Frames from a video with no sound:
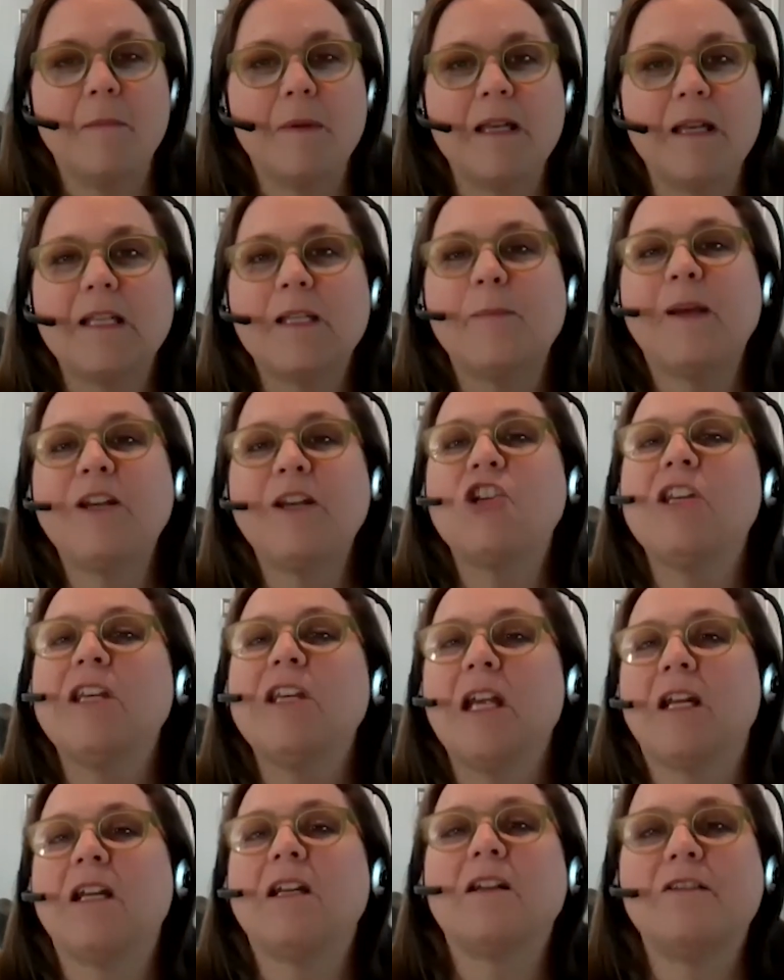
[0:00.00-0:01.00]

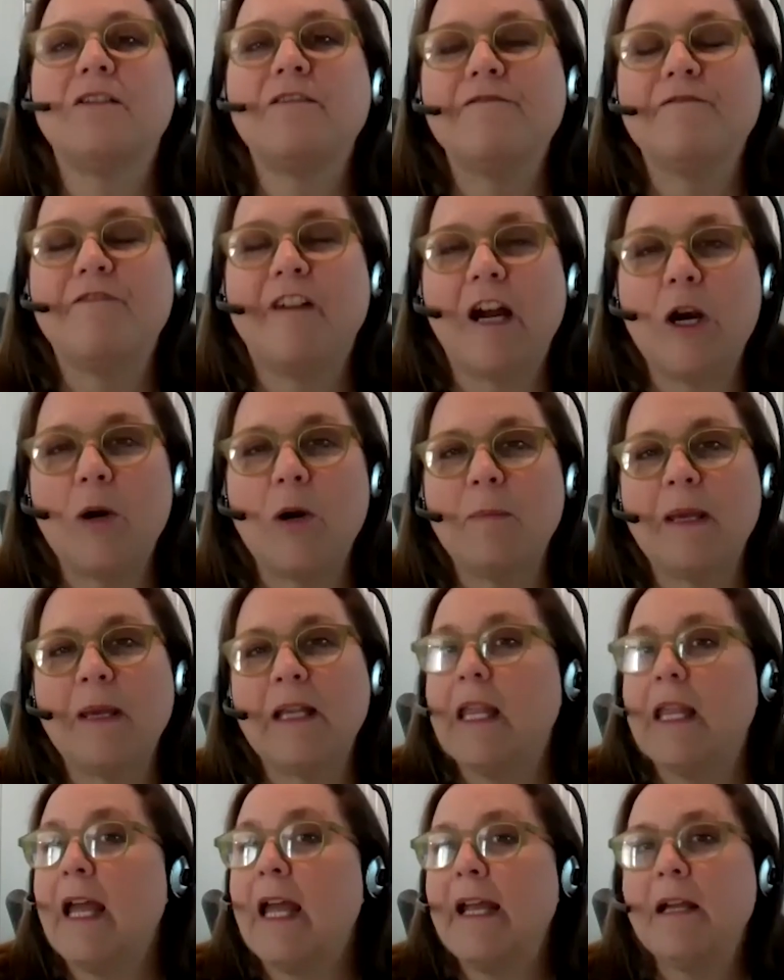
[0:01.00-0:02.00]
especially in an
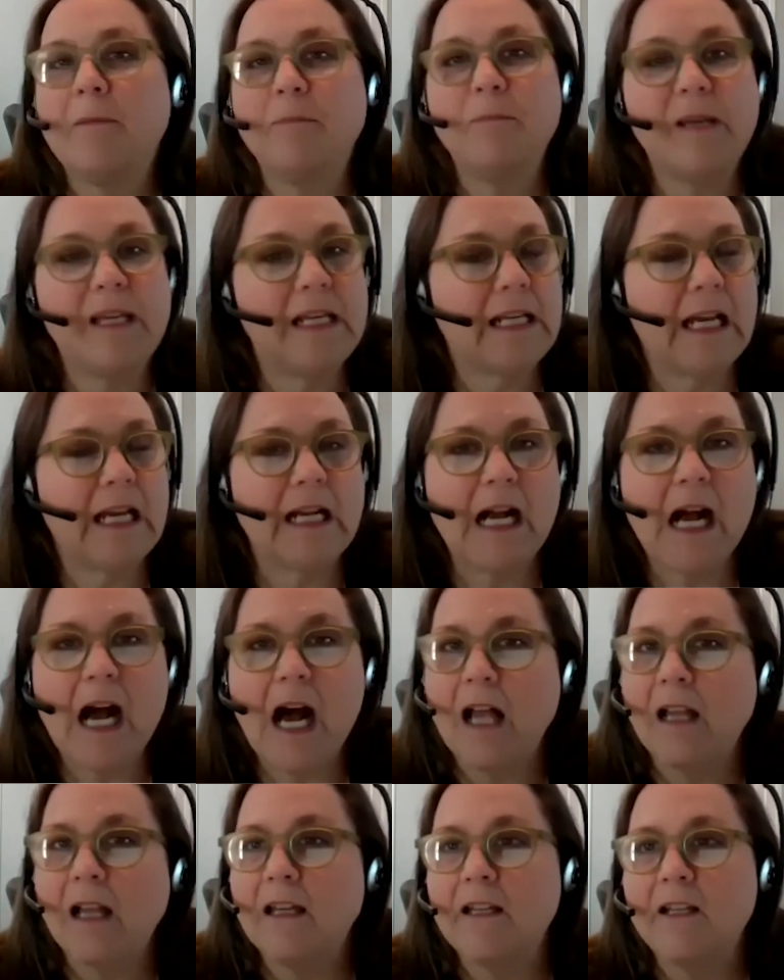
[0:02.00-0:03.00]
environment like being in
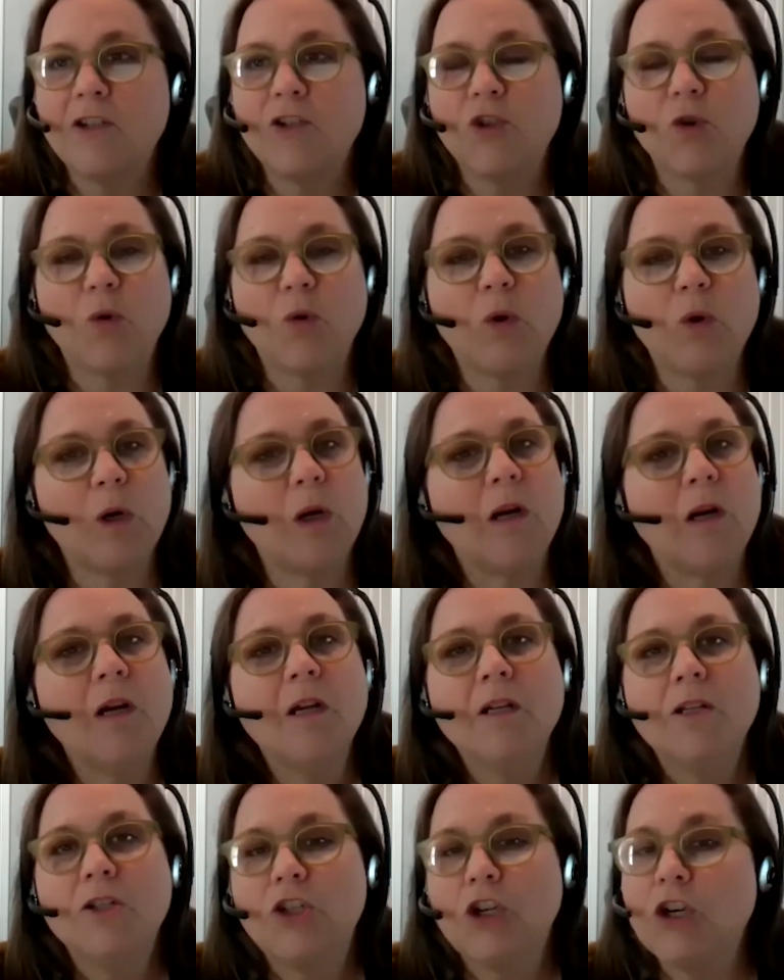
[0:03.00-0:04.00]
college or
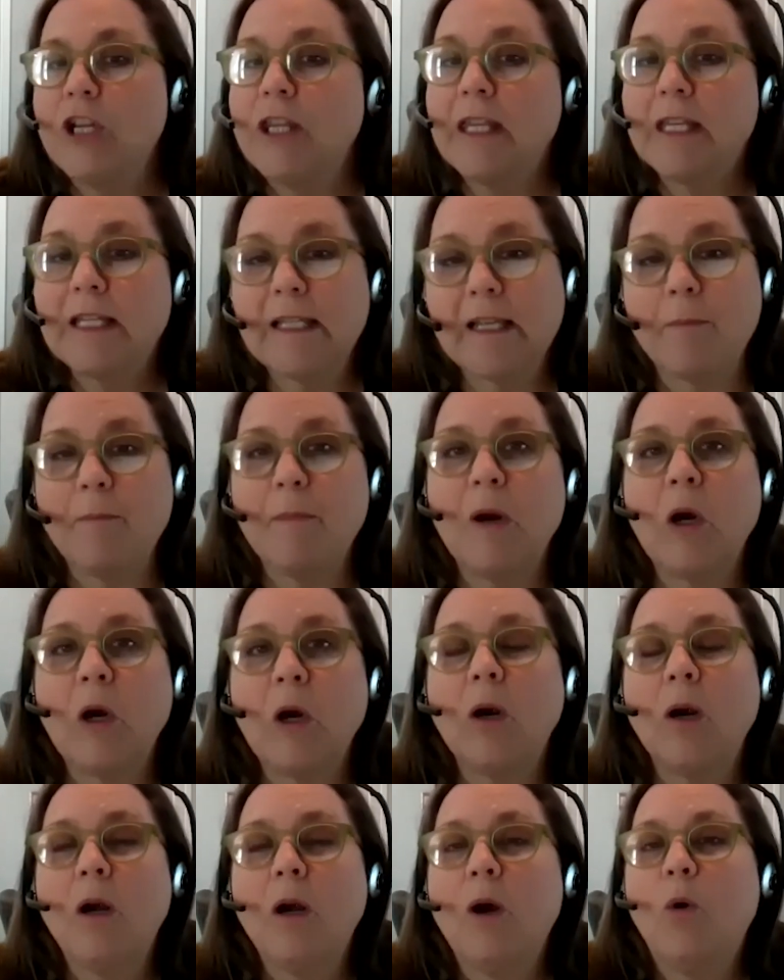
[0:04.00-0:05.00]
during the
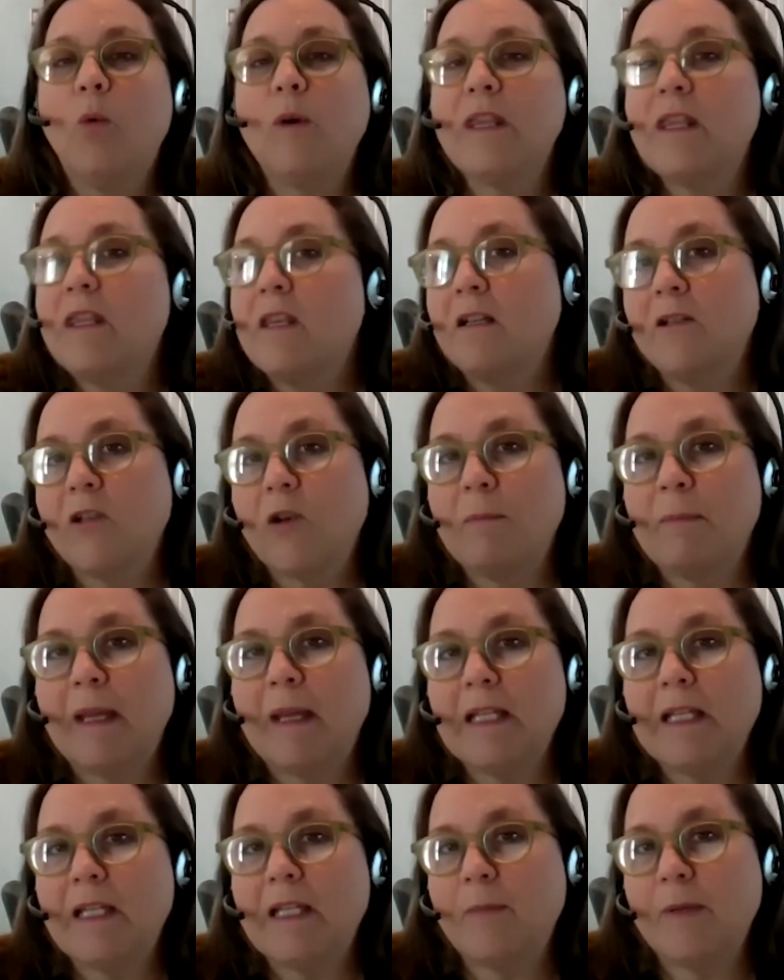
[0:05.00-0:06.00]
summer when things are
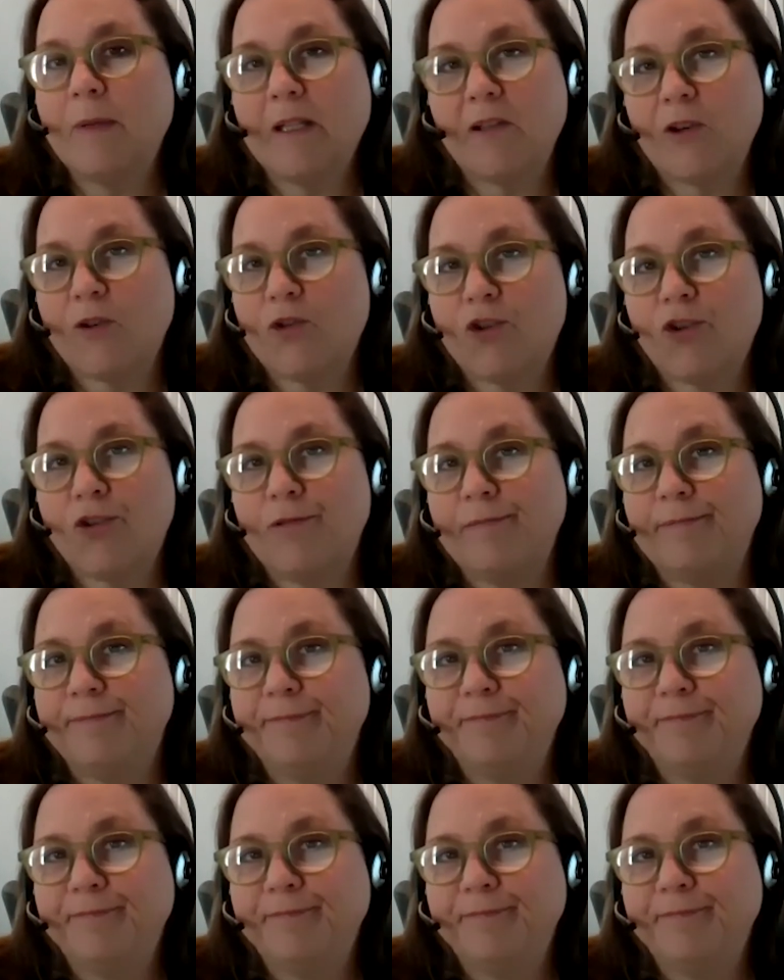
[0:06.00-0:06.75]
meant to be social.